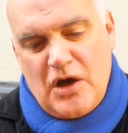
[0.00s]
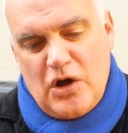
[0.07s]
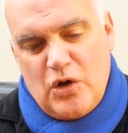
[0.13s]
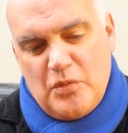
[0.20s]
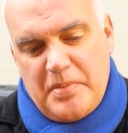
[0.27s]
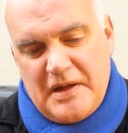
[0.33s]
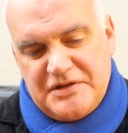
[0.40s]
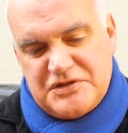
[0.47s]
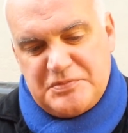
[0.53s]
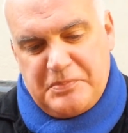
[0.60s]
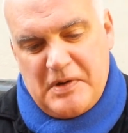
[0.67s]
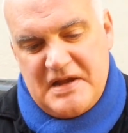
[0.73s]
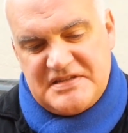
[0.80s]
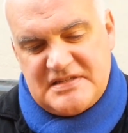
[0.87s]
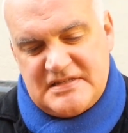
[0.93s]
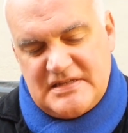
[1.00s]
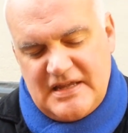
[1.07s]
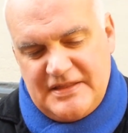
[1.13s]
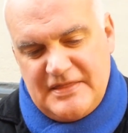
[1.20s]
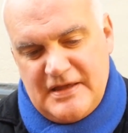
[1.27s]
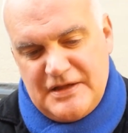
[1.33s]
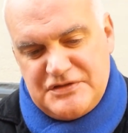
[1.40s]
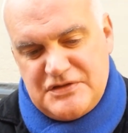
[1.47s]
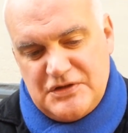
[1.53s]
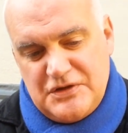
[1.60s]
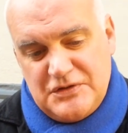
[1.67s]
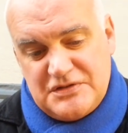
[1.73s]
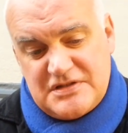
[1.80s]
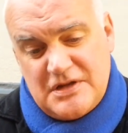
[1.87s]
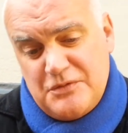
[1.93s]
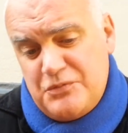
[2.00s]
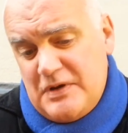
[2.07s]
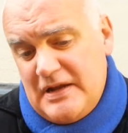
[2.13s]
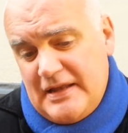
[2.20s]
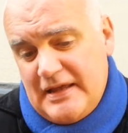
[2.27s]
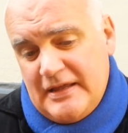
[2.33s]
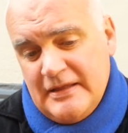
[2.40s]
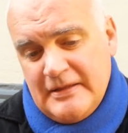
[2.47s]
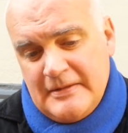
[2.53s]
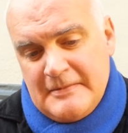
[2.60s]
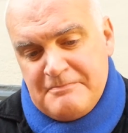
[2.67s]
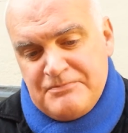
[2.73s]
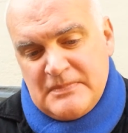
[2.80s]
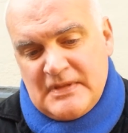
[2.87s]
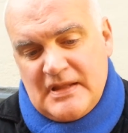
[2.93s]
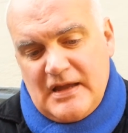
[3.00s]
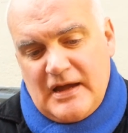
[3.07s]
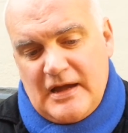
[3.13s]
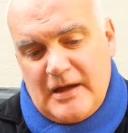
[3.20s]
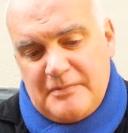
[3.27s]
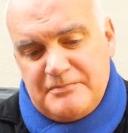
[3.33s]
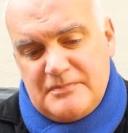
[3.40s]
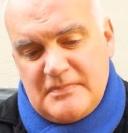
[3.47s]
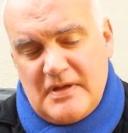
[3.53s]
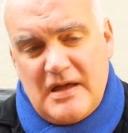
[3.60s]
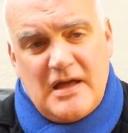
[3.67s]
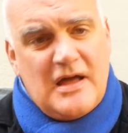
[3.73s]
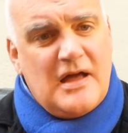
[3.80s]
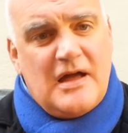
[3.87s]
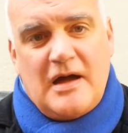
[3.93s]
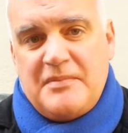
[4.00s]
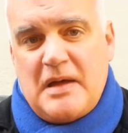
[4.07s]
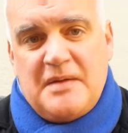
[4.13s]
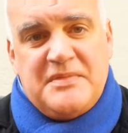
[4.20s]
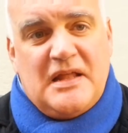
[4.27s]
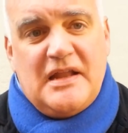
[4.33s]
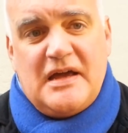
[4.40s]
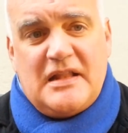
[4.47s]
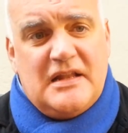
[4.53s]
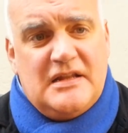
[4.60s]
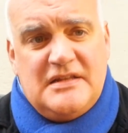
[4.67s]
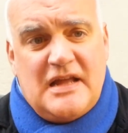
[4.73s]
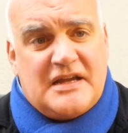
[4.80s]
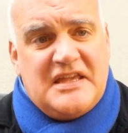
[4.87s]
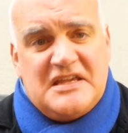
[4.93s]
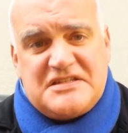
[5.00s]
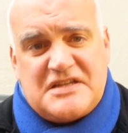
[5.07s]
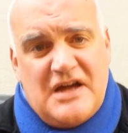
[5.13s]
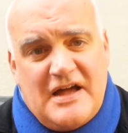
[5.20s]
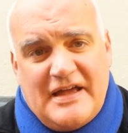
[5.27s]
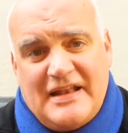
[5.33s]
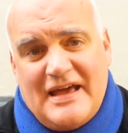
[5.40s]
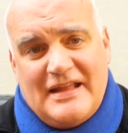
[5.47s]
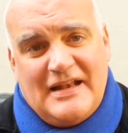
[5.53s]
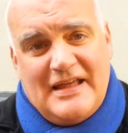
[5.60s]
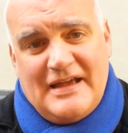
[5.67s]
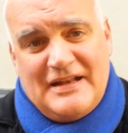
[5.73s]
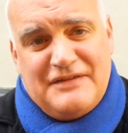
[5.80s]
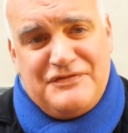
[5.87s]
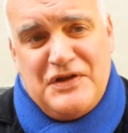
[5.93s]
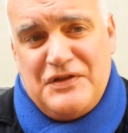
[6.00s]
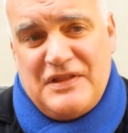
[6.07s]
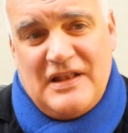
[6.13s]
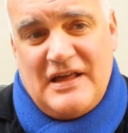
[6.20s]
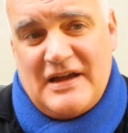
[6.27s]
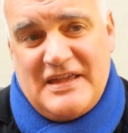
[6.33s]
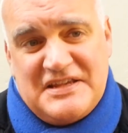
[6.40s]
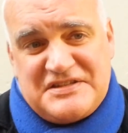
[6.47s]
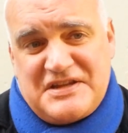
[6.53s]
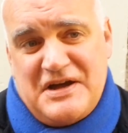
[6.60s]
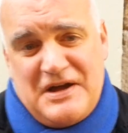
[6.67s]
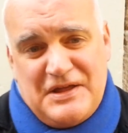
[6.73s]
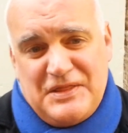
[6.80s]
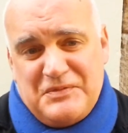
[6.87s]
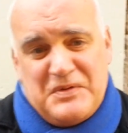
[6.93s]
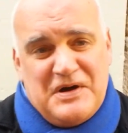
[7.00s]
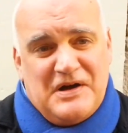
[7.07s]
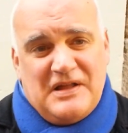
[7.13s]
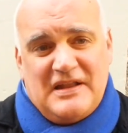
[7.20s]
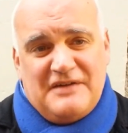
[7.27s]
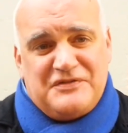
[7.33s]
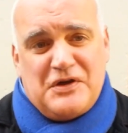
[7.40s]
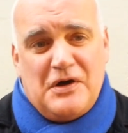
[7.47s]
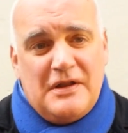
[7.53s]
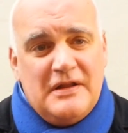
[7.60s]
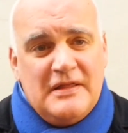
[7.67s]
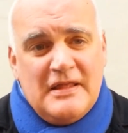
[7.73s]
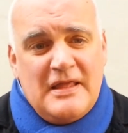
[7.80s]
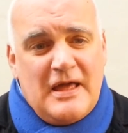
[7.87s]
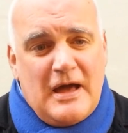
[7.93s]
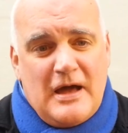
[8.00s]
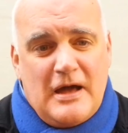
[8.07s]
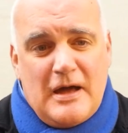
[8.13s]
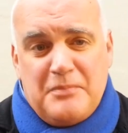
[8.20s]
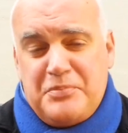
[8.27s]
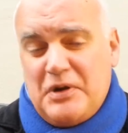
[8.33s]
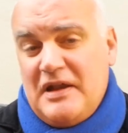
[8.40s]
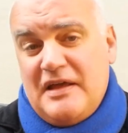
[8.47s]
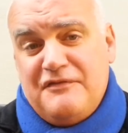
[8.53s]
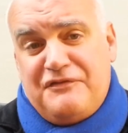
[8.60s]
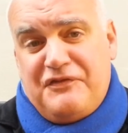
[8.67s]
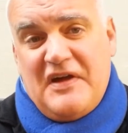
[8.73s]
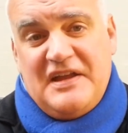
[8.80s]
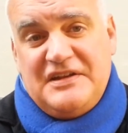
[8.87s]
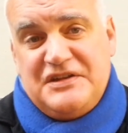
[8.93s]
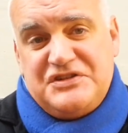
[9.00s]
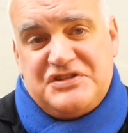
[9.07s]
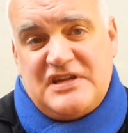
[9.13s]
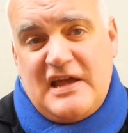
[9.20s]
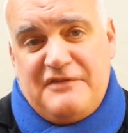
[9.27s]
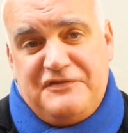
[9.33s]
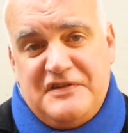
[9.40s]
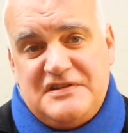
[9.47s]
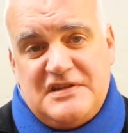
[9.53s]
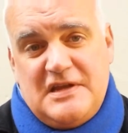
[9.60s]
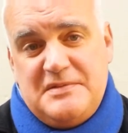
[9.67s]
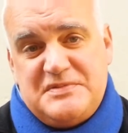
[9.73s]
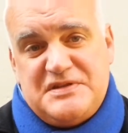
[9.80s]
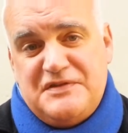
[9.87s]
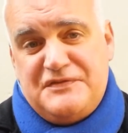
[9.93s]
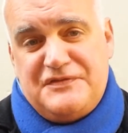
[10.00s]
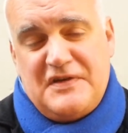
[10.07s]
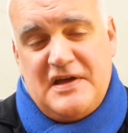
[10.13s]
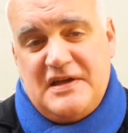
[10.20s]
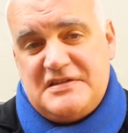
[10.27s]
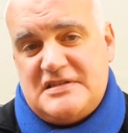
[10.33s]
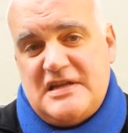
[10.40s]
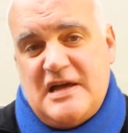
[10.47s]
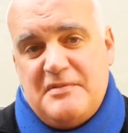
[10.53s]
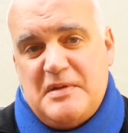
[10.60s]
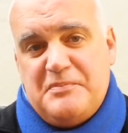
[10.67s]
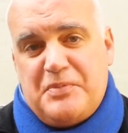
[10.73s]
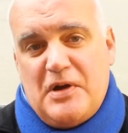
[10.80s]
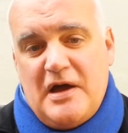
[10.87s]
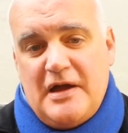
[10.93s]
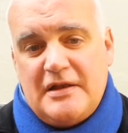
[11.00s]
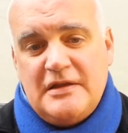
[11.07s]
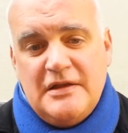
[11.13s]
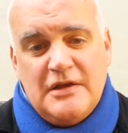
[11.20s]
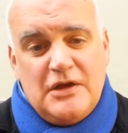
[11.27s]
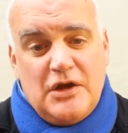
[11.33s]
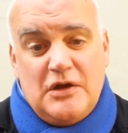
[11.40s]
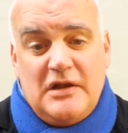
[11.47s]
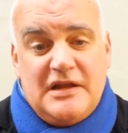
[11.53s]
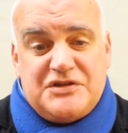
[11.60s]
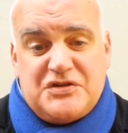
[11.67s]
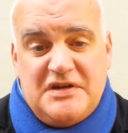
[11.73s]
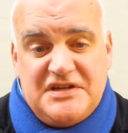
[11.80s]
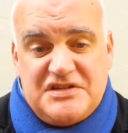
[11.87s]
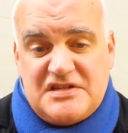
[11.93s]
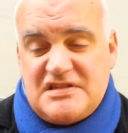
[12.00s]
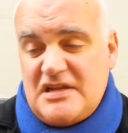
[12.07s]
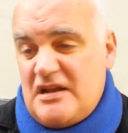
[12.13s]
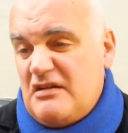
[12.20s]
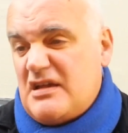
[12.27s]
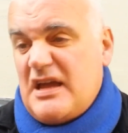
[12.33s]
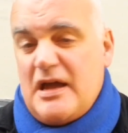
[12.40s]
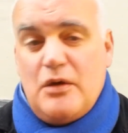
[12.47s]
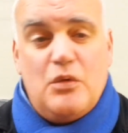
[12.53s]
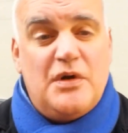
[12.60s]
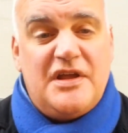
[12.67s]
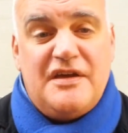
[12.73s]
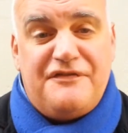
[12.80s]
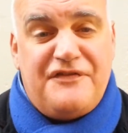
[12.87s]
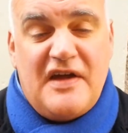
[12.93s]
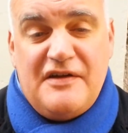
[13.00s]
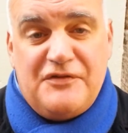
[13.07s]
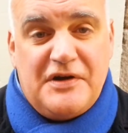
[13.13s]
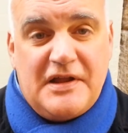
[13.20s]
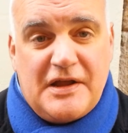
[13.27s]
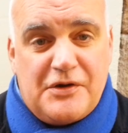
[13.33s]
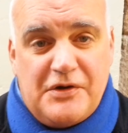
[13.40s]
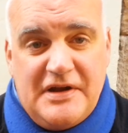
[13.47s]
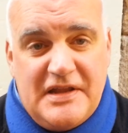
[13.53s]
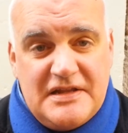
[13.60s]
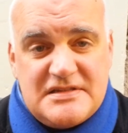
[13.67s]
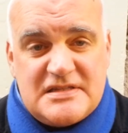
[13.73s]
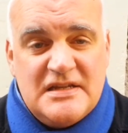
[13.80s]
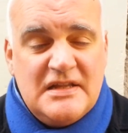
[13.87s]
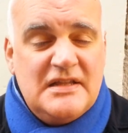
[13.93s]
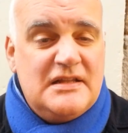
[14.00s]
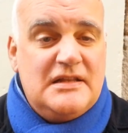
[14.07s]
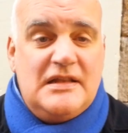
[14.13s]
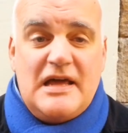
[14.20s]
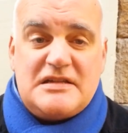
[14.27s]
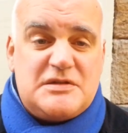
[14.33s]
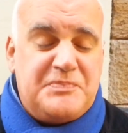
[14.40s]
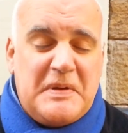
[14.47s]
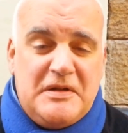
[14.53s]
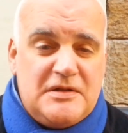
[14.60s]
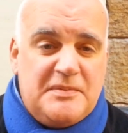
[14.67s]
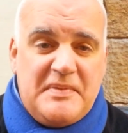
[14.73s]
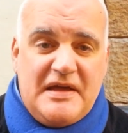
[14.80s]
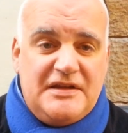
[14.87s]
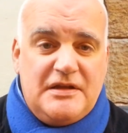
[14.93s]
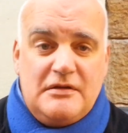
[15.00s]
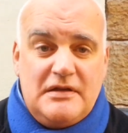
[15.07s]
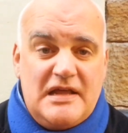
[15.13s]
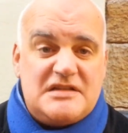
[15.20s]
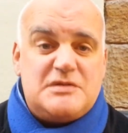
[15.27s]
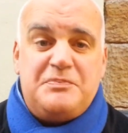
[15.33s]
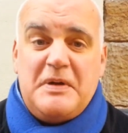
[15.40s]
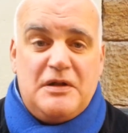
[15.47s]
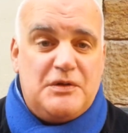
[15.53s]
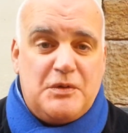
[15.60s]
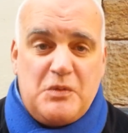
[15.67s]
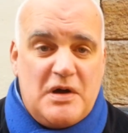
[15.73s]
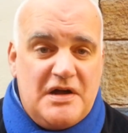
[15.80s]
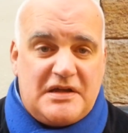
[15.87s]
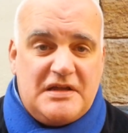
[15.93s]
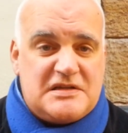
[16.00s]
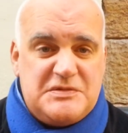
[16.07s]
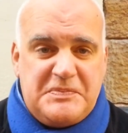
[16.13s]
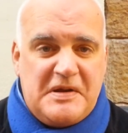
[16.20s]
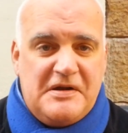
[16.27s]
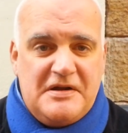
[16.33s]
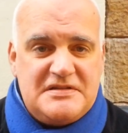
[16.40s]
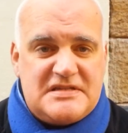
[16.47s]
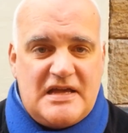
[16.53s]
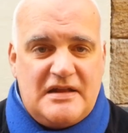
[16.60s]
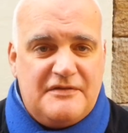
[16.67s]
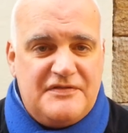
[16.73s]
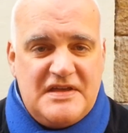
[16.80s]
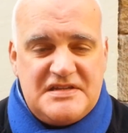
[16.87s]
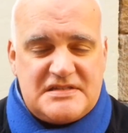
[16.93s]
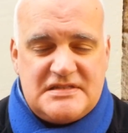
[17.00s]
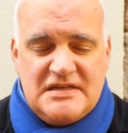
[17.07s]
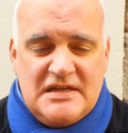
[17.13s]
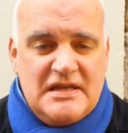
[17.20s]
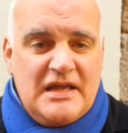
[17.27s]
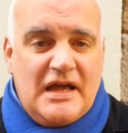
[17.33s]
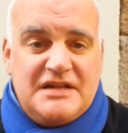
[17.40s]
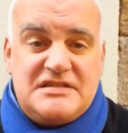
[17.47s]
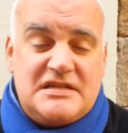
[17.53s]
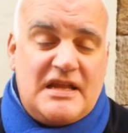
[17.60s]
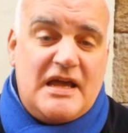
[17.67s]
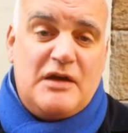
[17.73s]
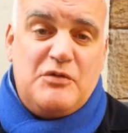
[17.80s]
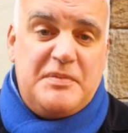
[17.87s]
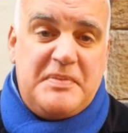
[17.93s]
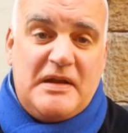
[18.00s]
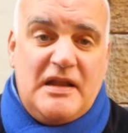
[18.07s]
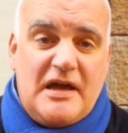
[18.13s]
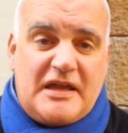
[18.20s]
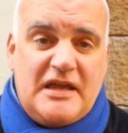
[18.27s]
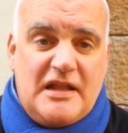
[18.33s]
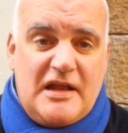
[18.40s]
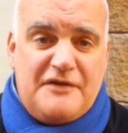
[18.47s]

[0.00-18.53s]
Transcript: whole bunch press in there too. So really, I'm the luckiest guy in Adelaide, if not the luckiest guy in the world. I've got a brilliant friend and chef in terms of Simon Bryant, who literally just said, okay, what are your favourite ingredients? Let's build a menu, let's build a work experience out of this. And today we've been lucky